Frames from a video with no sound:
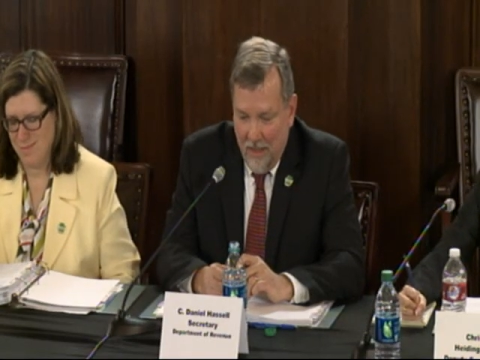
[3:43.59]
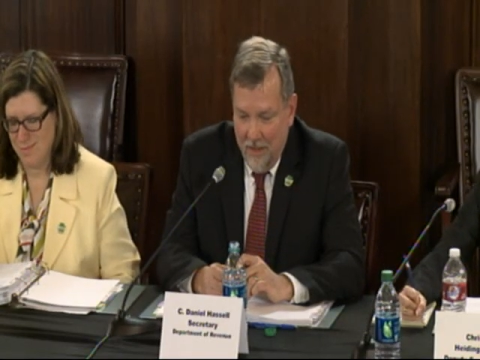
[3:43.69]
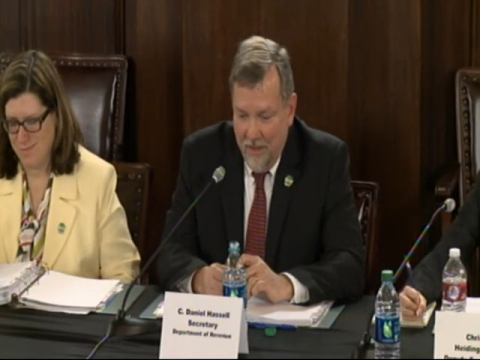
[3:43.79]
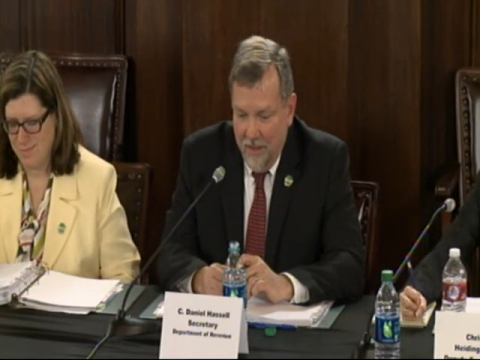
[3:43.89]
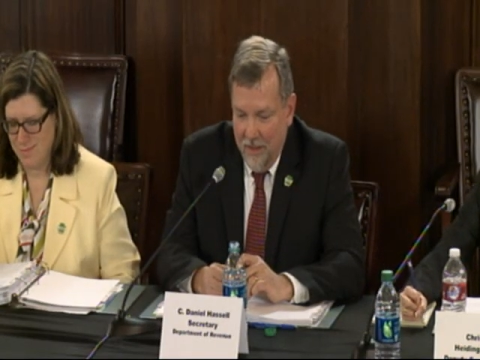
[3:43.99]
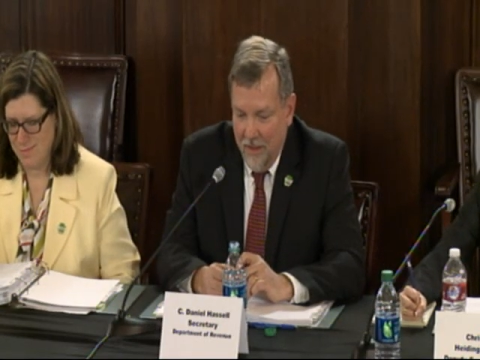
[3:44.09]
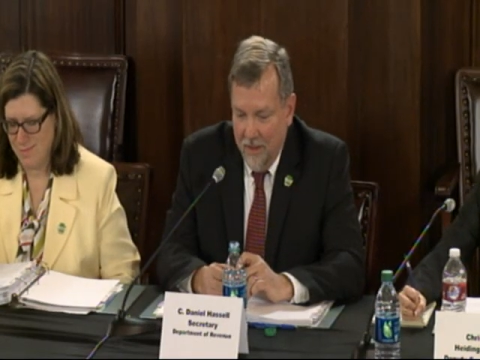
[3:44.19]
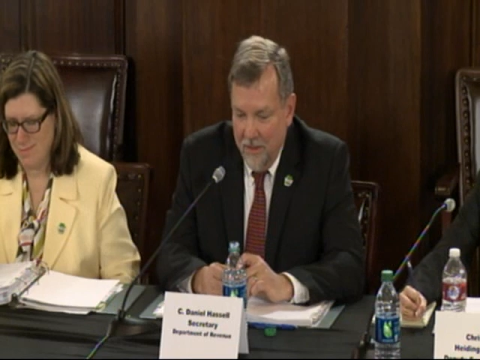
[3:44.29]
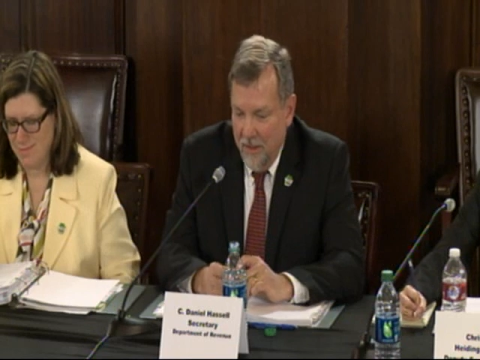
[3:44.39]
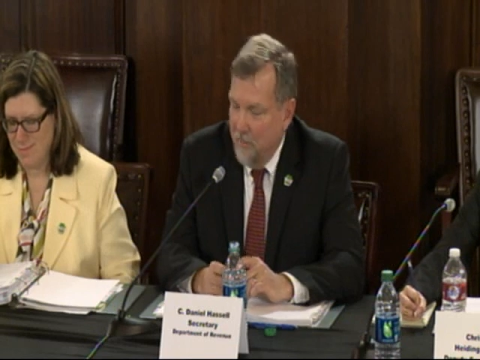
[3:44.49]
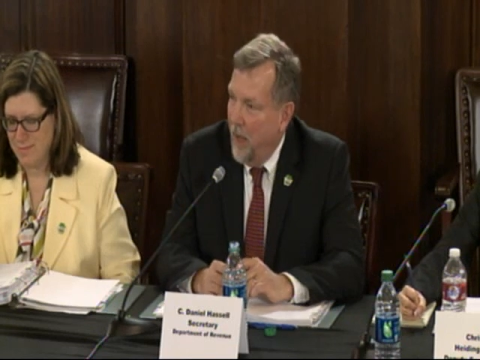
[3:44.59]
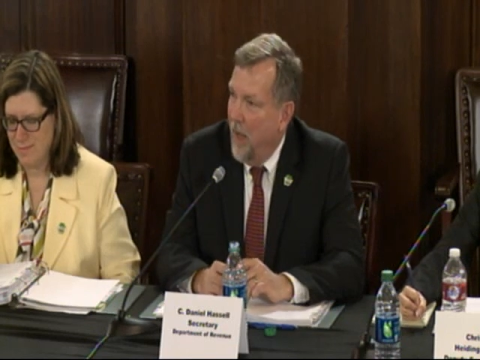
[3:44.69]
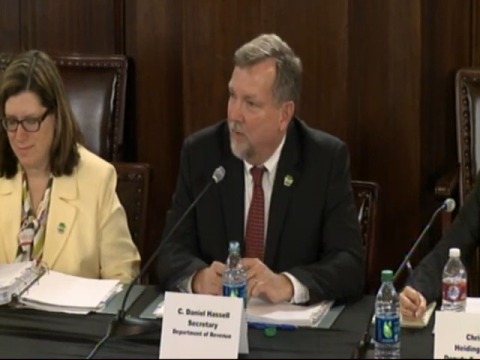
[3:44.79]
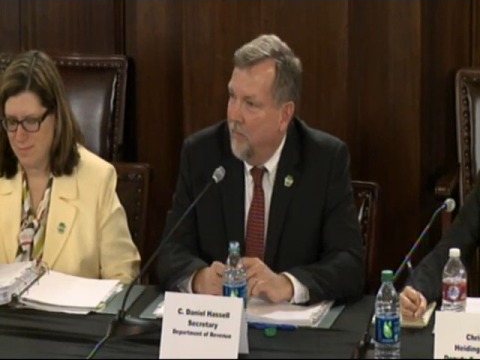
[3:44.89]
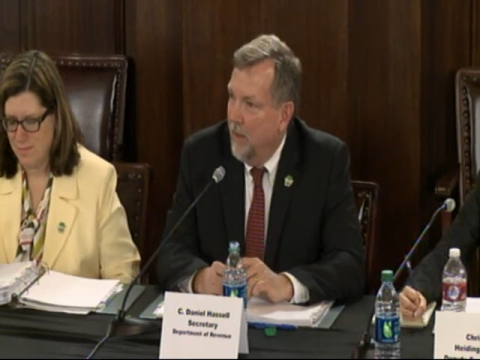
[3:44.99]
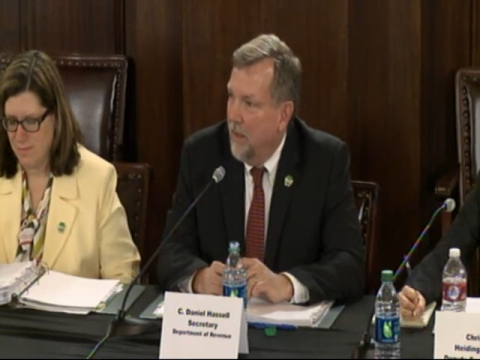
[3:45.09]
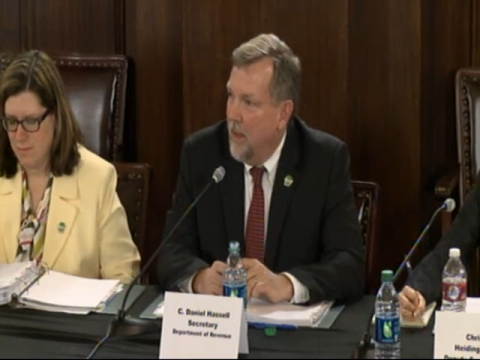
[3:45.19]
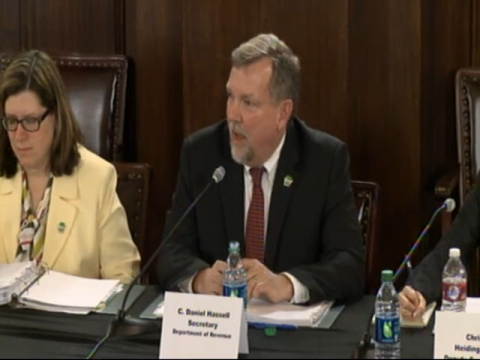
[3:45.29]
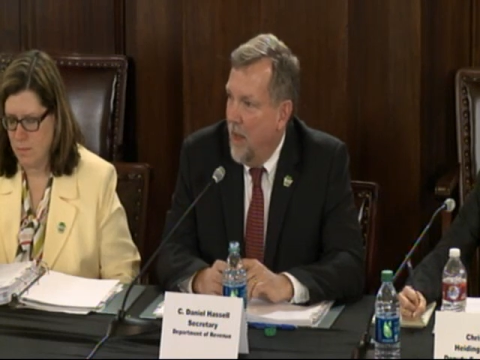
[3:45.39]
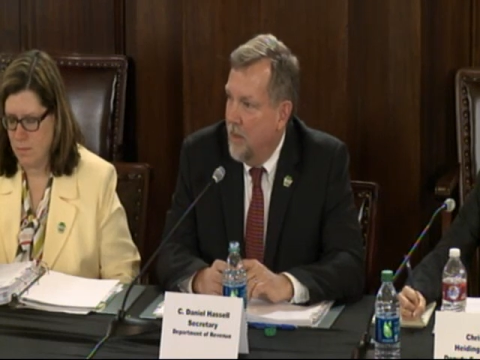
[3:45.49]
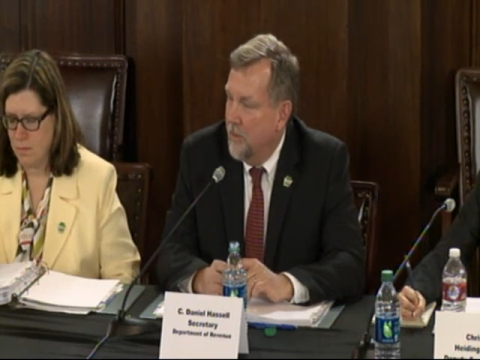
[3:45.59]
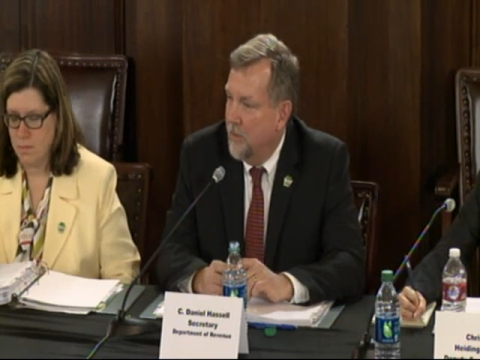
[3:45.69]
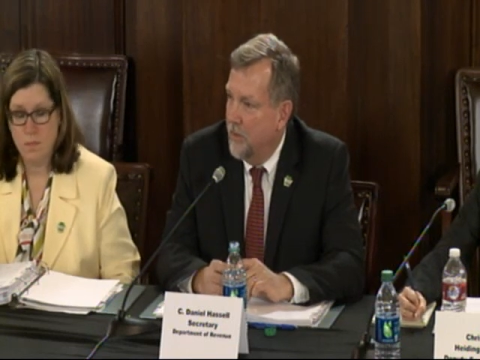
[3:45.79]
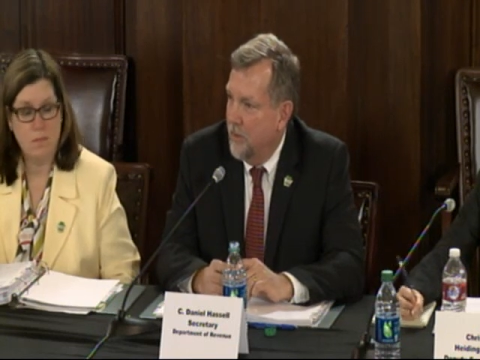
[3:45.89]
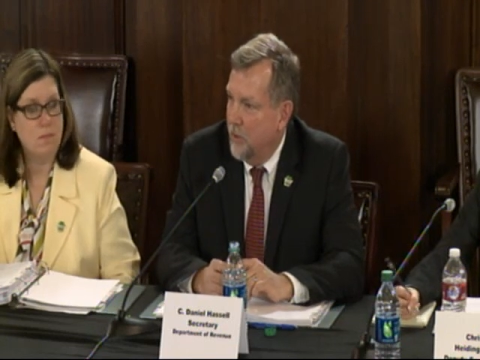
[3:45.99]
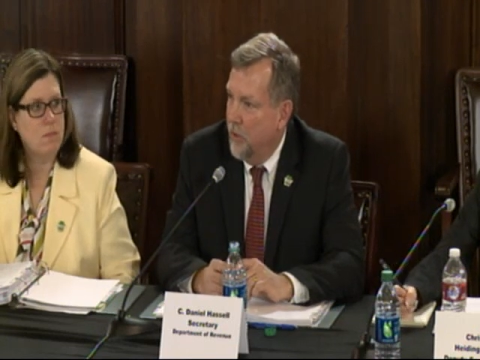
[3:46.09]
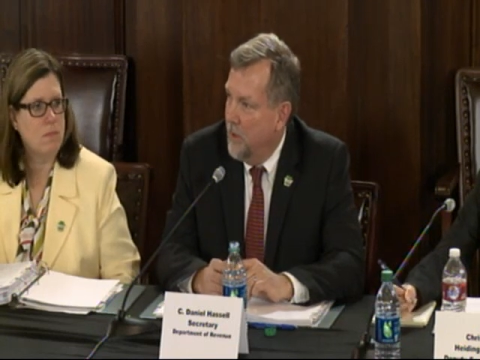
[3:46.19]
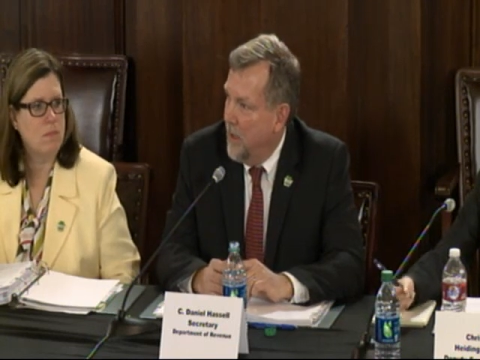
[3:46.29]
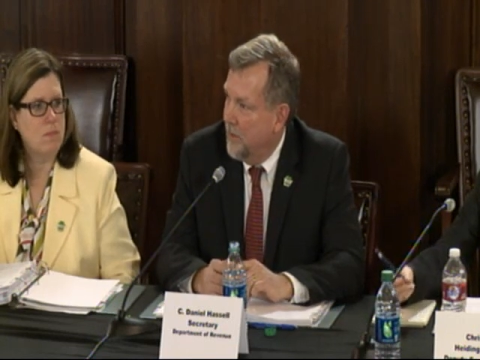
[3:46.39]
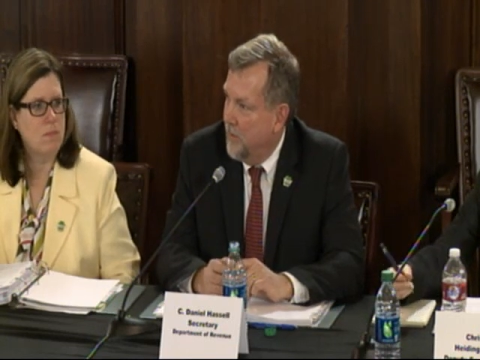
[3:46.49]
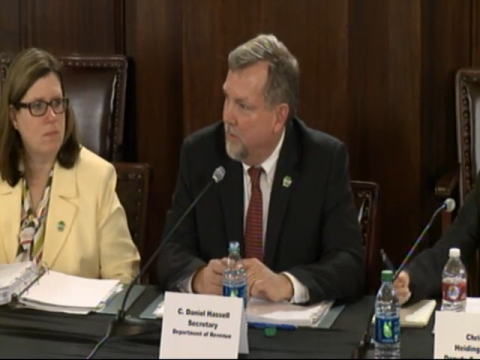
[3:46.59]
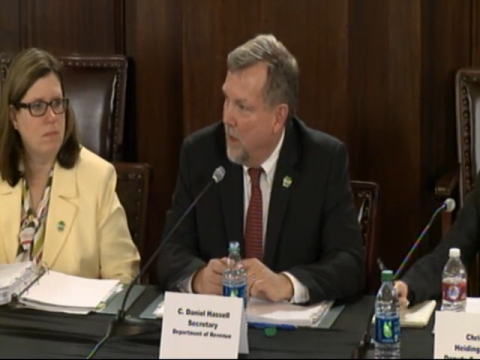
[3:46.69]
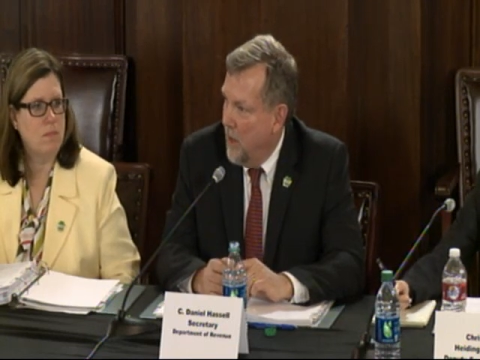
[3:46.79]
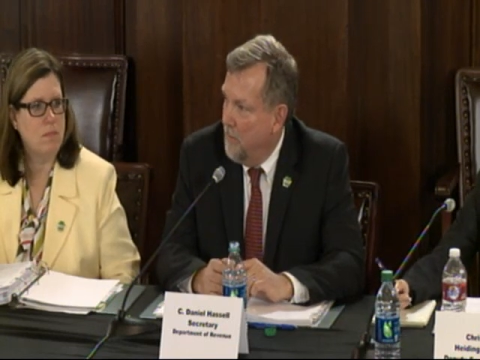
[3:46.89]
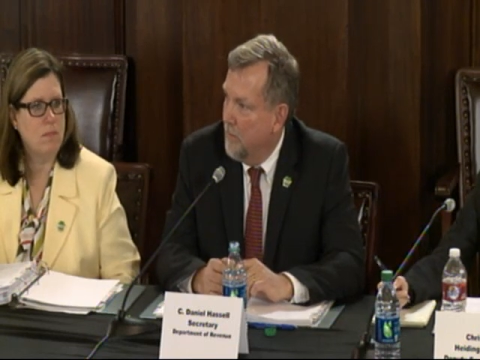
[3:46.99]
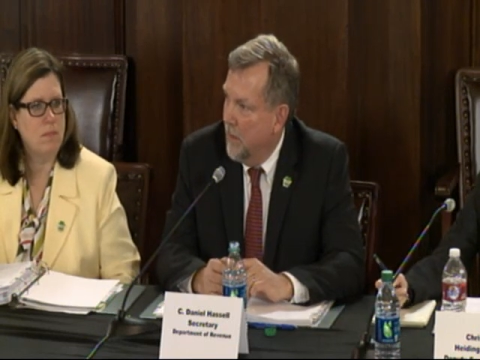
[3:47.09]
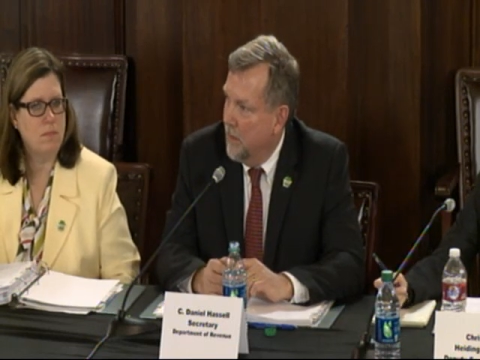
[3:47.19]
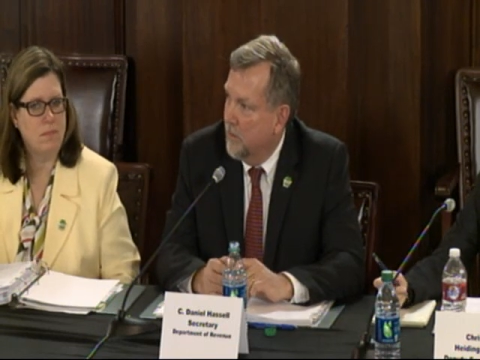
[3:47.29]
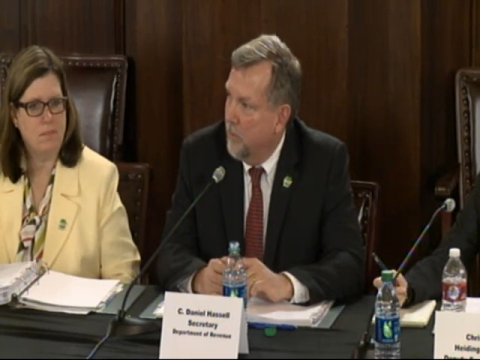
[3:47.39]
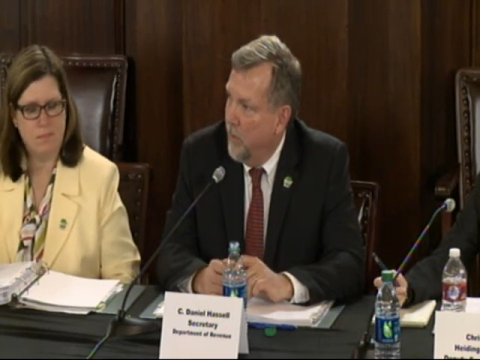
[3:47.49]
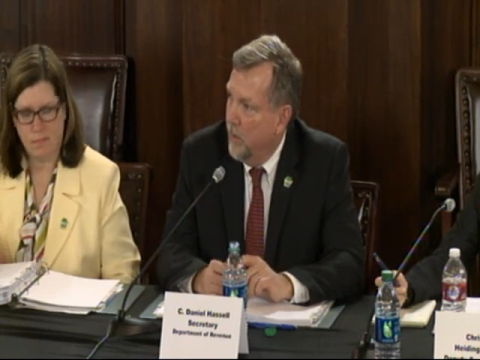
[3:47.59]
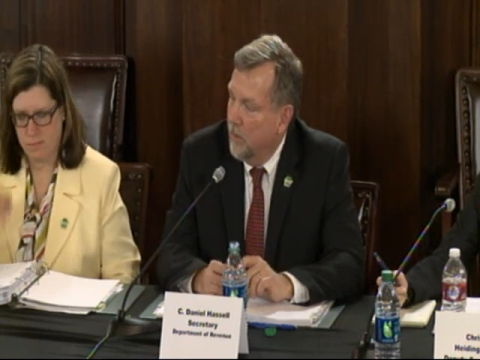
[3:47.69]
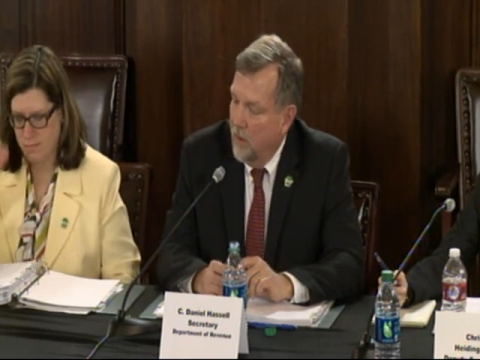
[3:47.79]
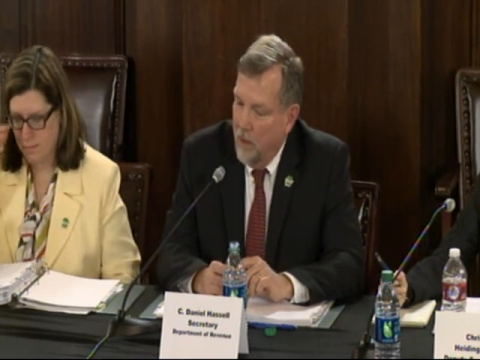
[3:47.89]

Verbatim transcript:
Speaker 1: the uh, the impact fee has stood the test of time at this point,